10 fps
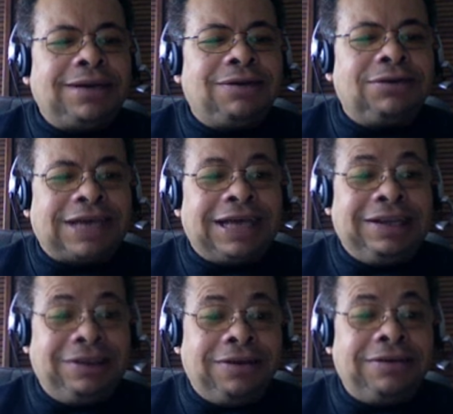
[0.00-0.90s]
knows I
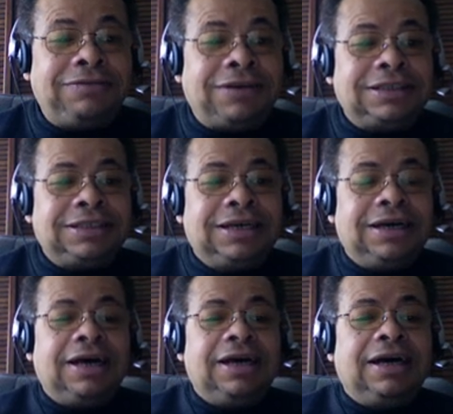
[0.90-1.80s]
love.
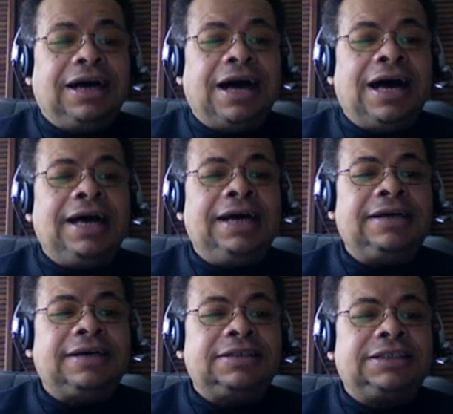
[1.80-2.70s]

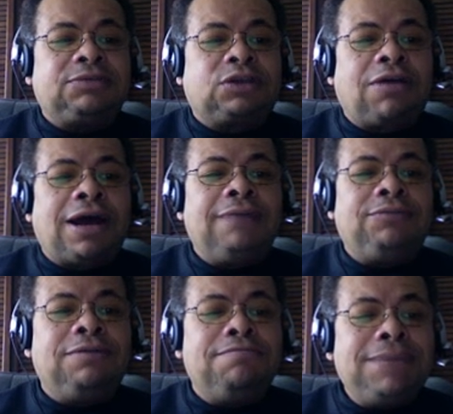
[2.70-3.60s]
I
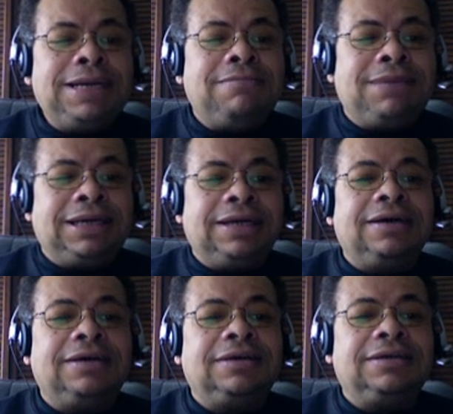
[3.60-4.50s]
subscribe to many
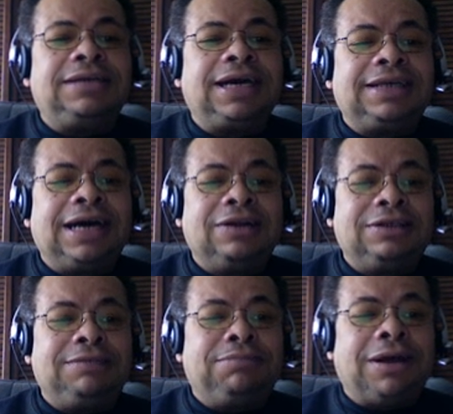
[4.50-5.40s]

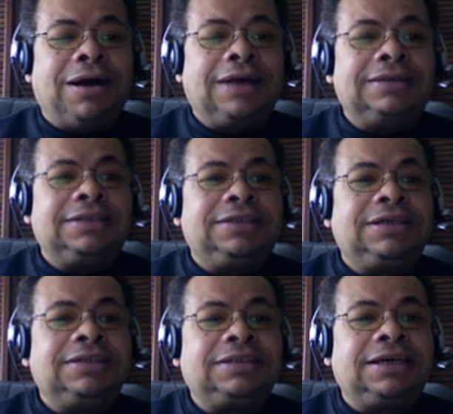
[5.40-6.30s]
technology blogs, as you
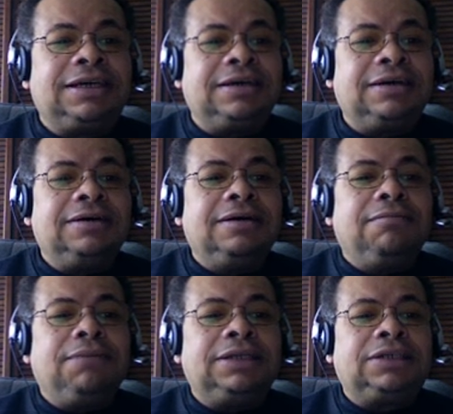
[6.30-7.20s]
can see,
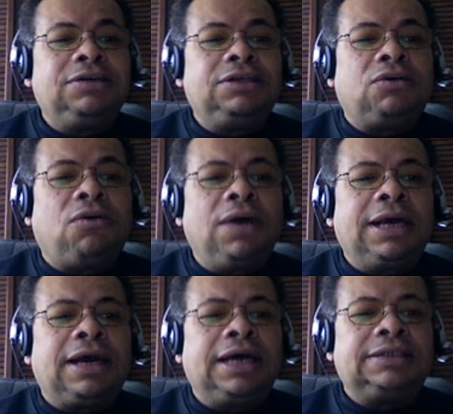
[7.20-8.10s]
but it's good to
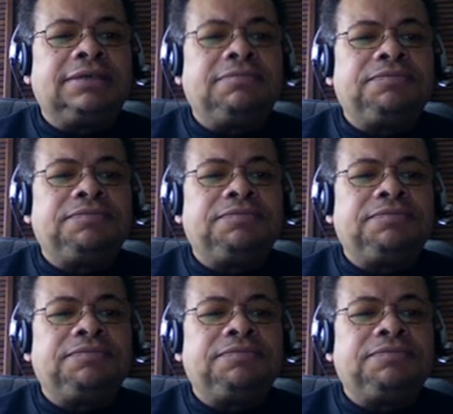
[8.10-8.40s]
organize them.